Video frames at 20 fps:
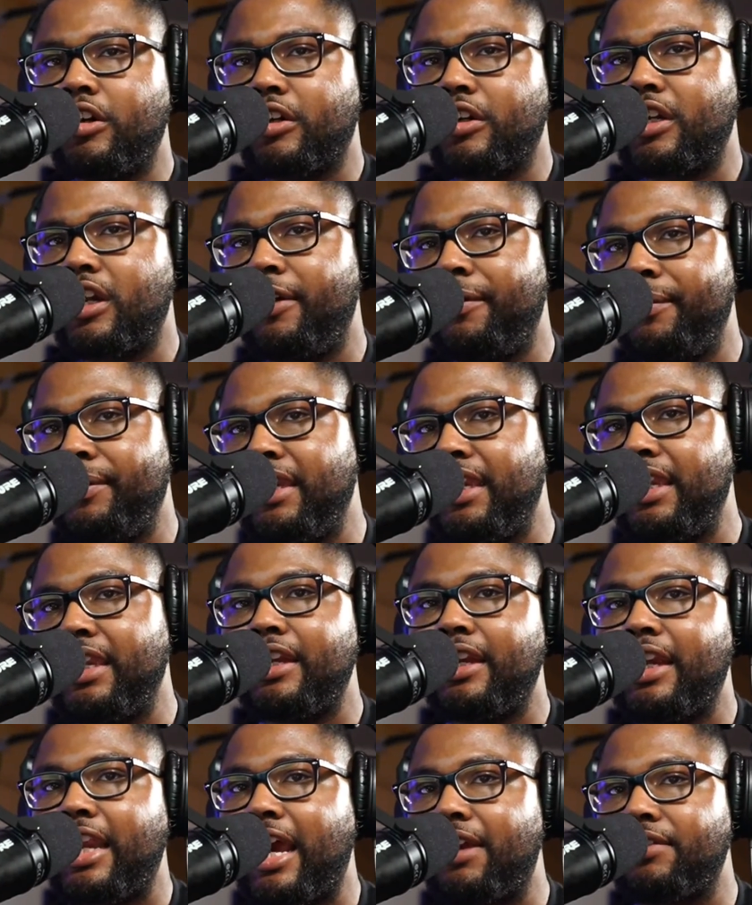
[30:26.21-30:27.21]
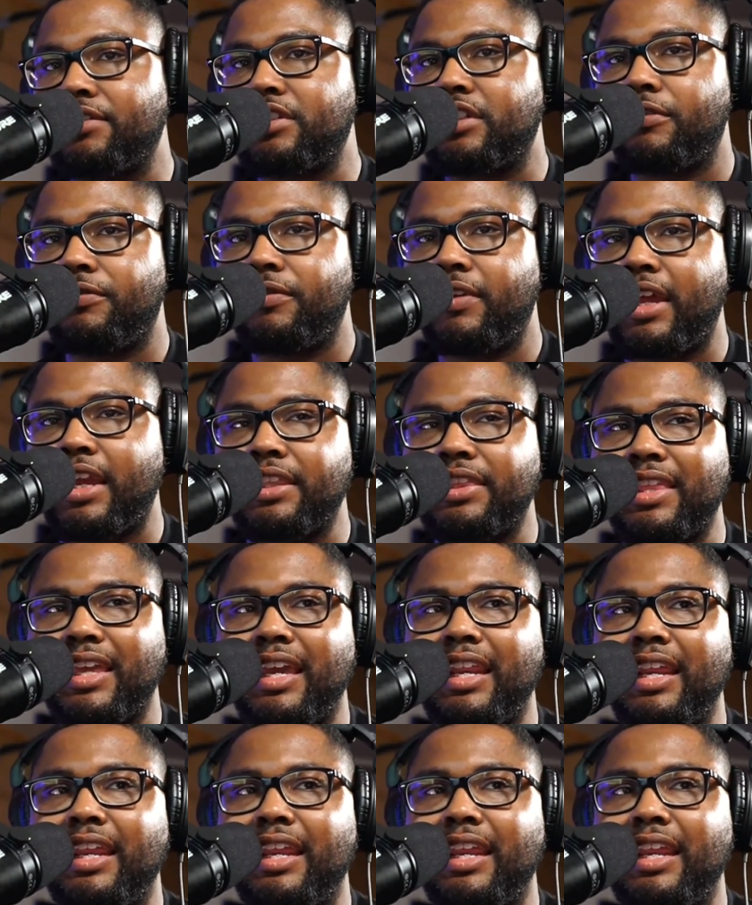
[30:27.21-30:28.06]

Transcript: coming in and out, stuff like that.